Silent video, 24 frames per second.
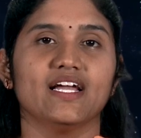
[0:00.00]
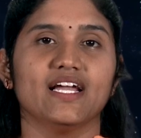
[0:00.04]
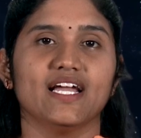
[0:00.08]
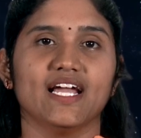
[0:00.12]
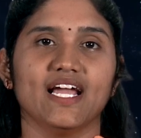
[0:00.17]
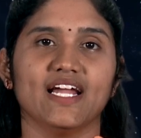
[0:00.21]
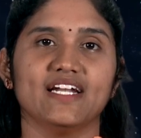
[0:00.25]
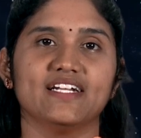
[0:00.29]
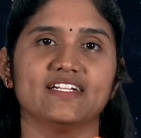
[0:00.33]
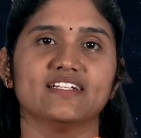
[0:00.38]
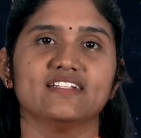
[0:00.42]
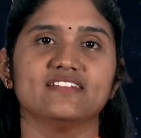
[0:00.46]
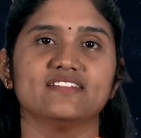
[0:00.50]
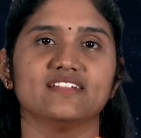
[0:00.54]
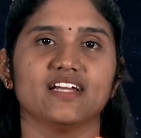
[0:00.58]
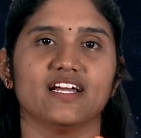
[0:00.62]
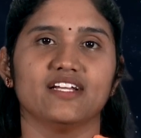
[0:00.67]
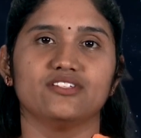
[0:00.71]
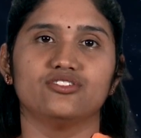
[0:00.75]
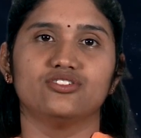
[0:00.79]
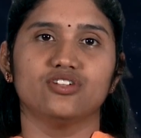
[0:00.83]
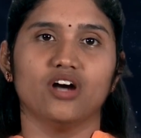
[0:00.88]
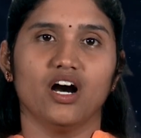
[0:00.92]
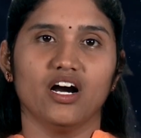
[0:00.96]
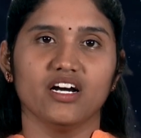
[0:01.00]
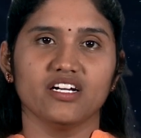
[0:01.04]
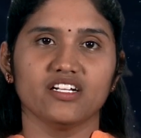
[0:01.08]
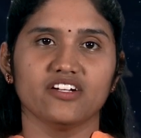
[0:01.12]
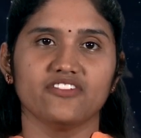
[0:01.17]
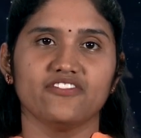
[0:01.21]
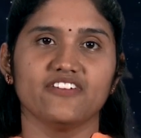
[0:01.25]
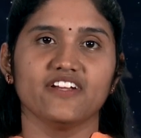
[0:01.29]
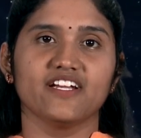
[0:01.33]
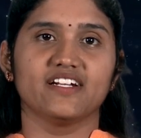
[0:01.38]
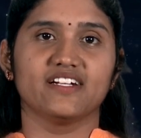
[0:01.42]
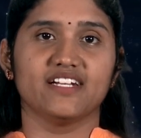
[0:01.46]
It is a
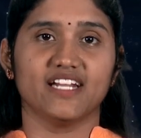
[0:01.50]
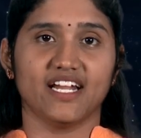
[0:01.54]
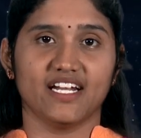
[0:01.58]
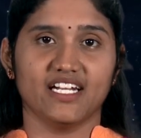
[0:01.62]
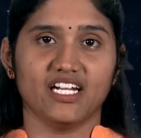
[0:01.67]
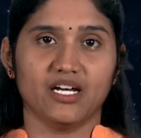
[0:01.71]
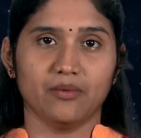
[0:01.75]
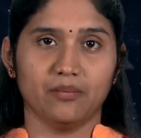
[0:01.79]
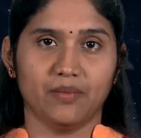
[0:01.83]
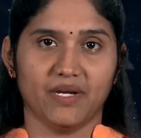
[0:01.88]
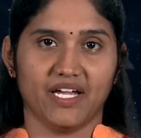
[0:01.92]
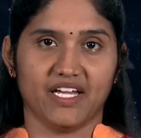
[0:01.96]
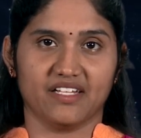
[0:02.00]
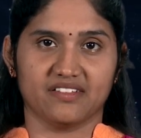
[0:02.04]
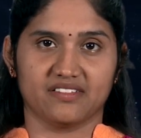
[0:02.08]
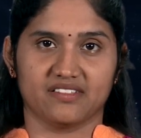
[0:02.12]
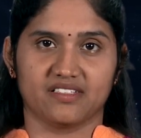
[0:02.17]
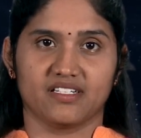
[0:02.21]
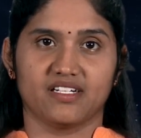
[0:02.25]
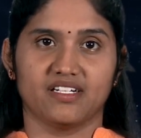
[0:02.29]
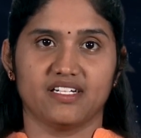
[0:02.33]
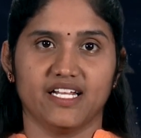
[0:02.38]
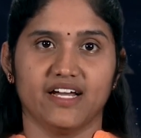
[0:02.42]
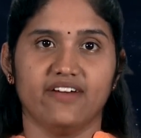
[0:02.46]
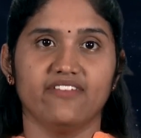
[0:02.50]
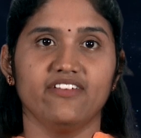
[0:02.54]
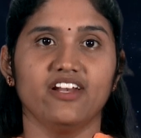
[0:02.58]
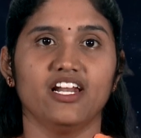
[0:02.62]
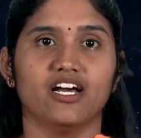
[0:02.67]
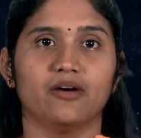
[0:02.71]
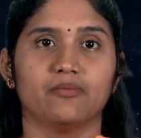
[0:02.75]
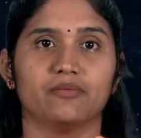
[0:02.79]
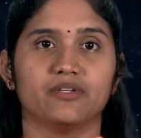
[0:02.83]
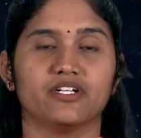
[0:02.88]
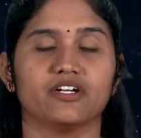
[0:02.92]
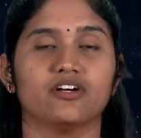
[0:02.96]
geographic database
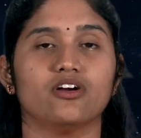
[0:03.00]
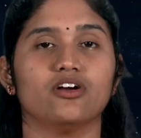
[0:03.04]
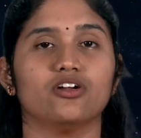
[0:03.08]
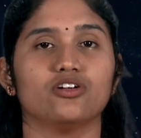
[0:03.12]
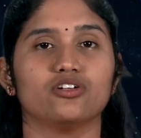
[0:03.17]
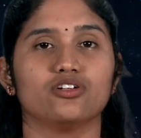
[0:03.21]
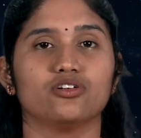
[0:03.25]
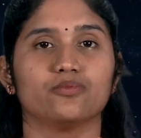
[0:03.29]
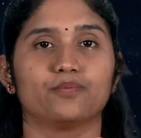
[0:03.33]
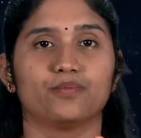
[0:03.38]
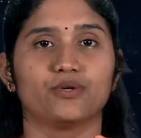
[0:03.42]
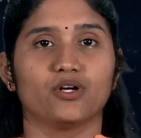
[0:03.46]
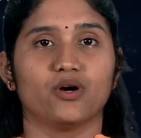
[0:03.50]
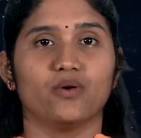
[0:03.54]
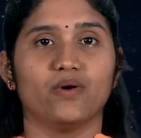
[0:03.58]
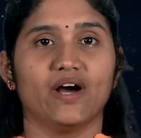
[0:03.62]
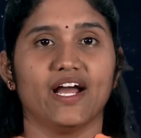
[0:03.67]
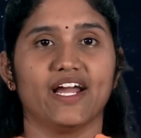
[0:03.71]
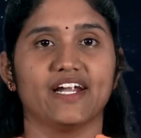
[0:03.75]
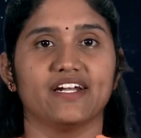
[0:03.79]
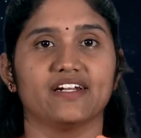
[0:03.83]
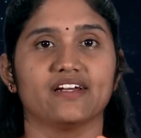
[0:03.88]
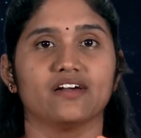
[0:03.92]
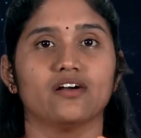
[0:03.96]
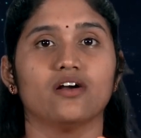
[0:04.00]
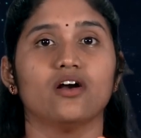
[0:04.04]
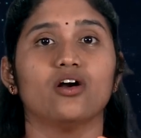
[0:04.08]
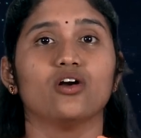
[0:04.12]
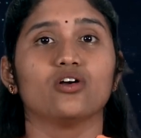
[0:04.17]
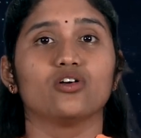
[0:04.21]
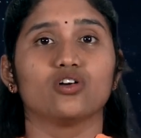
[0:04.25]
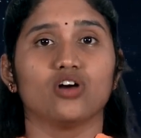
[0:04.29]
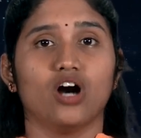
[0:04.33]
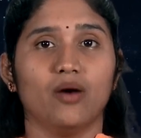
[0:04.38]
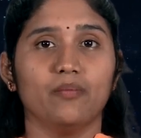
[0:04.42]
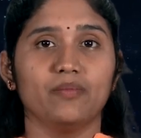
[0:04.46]
developed to provide
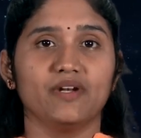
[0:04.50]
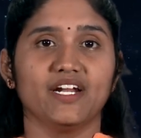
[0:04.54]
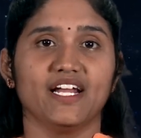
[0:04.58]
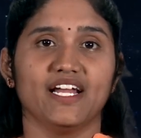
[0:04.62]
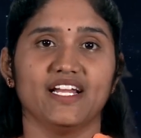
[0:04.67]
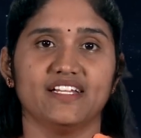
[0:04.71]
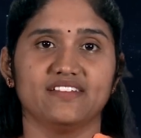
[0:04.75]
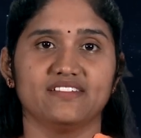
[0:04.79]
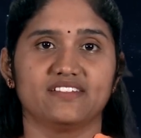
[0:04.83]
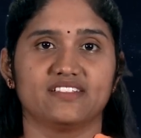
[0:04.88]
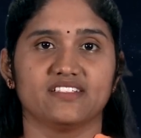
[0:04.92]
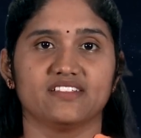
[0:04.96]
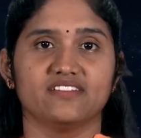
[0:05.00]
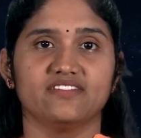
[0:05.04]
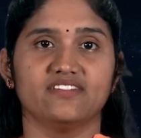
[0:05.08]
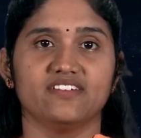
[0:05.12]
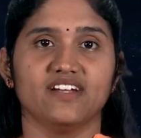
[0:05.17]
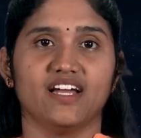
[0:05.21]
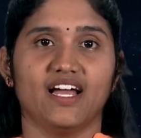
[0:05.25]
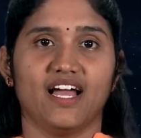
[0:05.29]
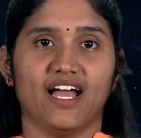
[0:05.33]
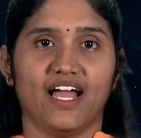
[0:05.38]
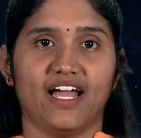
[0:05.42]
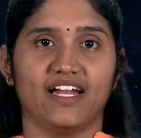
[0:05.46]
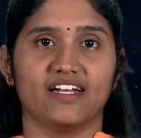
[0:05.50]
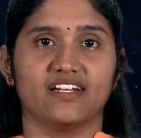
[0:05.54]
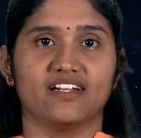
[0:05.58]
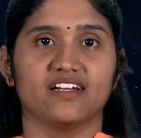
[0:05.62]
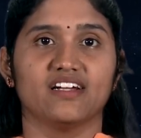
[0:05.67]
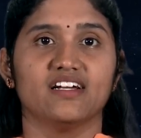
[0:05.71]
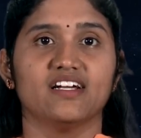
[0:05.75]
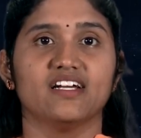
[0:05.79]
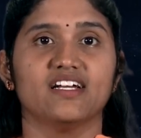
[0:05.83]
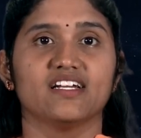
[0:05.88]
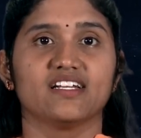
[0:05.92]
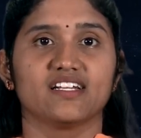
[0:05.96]
comprehensive and
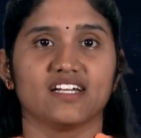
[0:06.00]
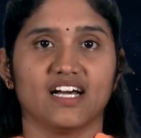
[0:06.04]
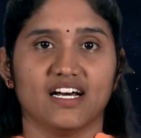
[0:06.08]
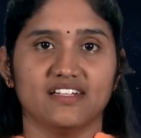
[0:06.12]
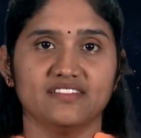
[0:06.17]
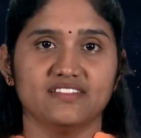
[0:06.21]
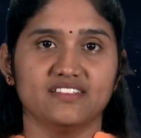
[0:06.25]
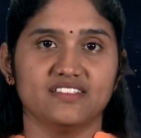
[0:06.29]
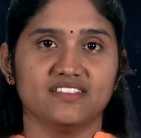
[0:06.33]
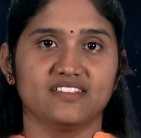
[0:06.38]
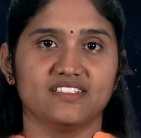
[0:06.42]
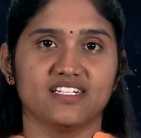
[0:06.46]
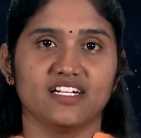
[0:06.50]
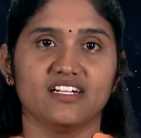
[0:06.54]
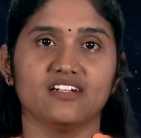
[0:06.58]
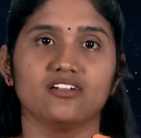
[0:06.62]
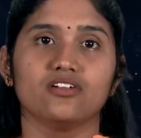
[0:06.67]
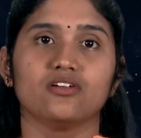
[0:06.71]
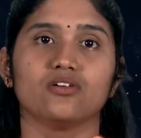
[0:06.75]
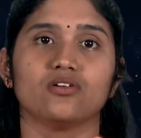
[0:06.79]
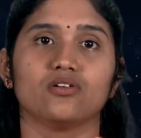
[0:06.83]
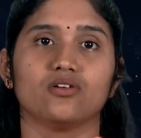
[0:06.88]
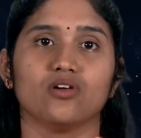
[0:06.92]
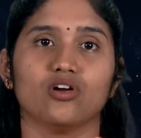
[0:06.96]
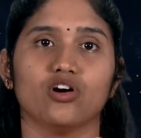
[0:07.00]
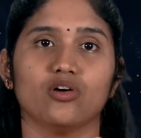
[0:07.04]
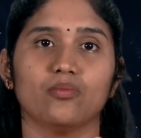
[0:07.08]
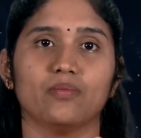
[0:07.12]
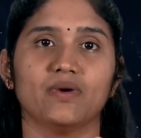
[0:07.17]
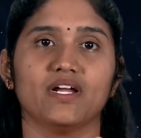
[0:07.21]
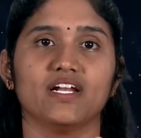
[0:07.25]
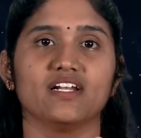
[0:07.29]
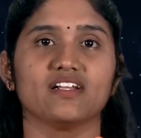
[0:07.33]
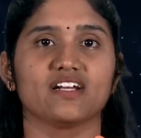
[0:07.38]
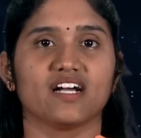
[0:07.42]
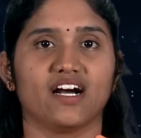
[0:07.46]
consistent
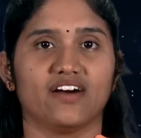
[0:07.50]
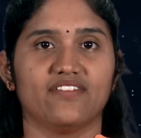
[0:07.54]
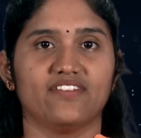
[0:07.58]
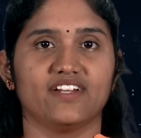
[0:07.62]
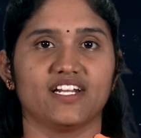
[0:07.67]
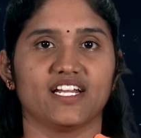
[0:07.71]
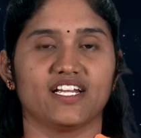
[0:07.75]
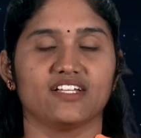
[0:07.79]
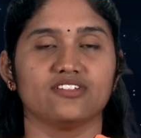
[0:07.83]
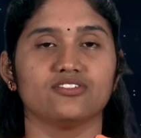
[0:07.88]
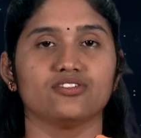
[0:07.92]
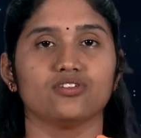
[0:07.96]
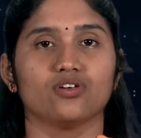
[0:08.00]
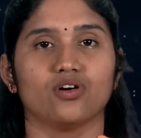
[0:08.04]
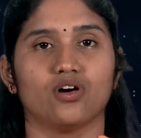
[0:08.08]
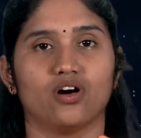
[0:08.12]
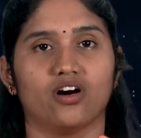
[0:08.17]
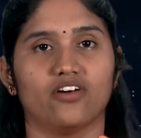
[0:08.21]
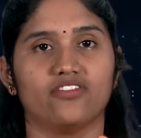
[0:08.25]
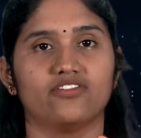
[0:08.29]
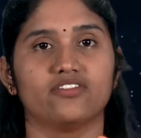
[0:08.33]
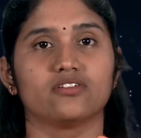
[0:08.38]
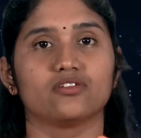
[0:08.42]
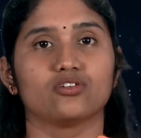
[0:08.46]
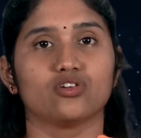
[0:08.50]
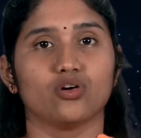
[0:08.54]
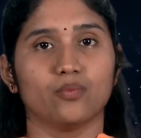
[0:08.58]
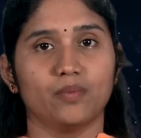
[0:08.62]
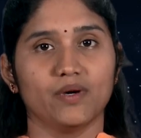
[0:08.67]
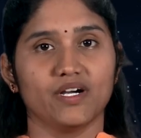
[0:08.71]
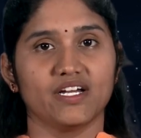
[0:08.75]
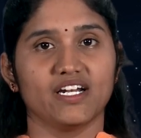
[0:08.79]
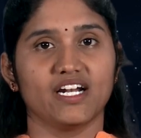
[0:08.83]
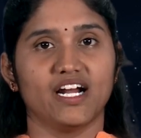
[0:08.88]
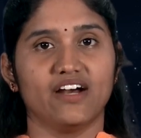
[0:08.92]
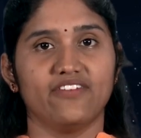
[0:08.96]
global coverage of
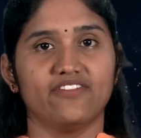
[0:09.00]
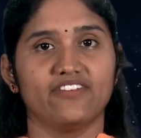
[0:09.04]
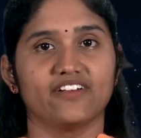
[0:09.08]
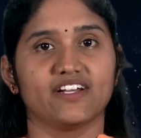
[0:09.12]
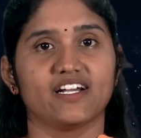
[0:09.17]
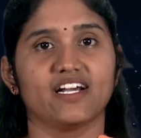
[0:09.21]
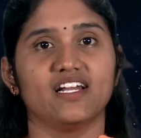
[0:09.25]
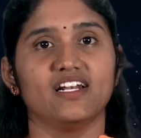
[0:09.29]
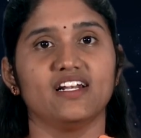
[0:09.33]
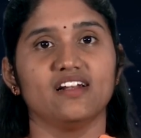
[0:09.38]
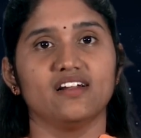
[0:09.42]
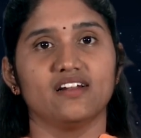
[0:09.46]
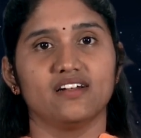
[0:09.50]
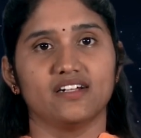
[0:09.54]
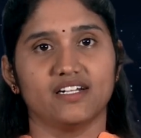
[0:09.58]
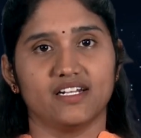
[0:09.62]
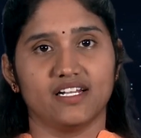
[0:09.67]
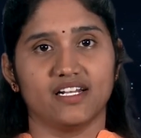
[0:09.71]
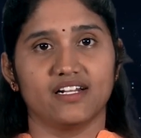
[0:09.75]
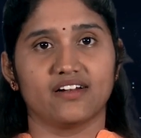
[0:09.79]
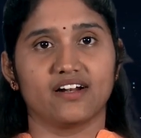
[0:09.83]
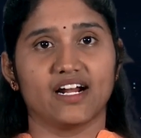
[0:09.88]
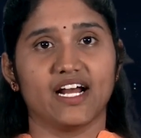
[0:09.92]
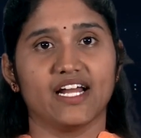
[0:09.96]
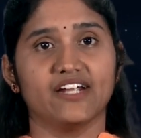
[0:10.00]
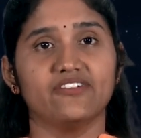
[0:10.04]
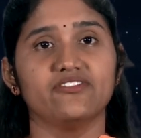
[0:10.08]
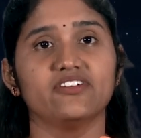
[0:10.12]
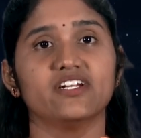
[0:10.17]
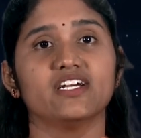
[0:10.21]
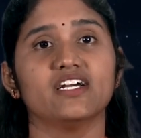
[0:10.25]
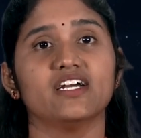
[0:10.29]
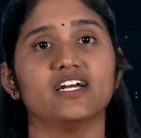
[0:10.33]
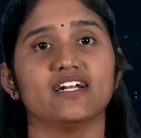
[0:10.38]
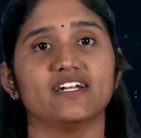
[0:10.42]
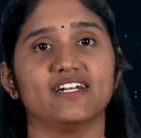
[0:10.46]
topographical derived
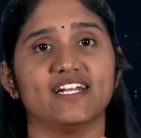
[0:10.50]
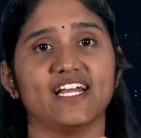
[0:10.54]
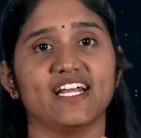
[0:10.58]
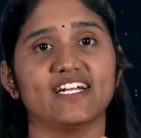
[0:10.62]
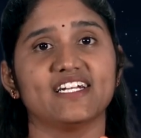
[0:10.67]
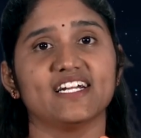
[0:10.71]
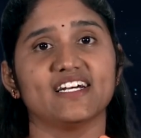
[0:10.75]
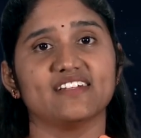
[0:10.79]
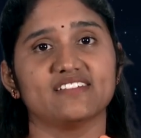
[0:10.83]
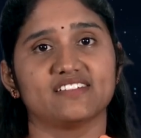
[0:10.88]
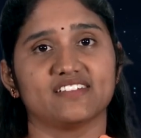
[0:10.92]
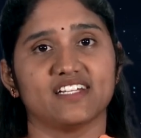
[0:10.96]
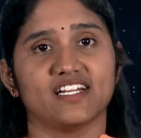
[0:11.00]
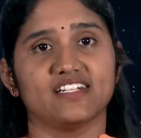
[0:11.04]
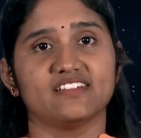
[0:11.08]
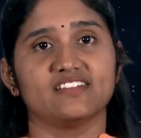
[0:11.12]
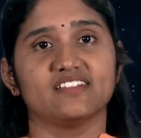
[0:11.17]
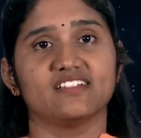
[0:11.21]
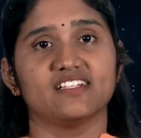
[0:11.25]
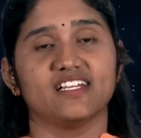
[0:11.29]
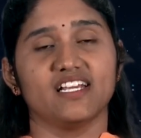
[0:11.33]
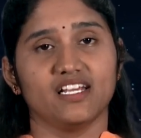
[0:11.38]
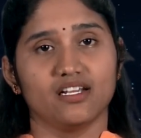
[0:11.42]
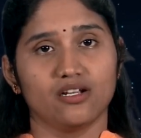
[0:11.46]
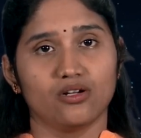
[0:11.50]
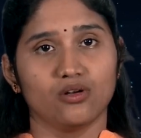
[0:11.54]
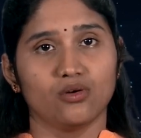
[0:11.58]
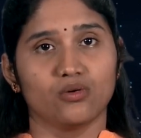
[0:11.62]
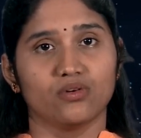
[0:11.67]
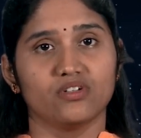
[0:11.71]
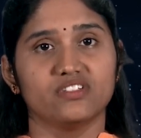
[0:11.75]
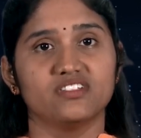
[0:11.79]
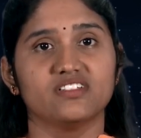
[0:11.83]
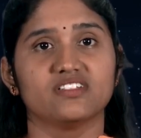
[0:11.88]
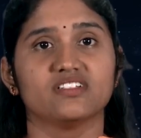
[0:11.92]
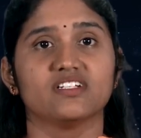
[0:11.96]
data sets
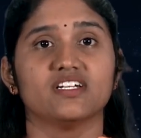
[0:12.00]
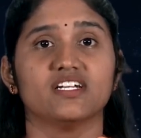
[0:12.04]
includes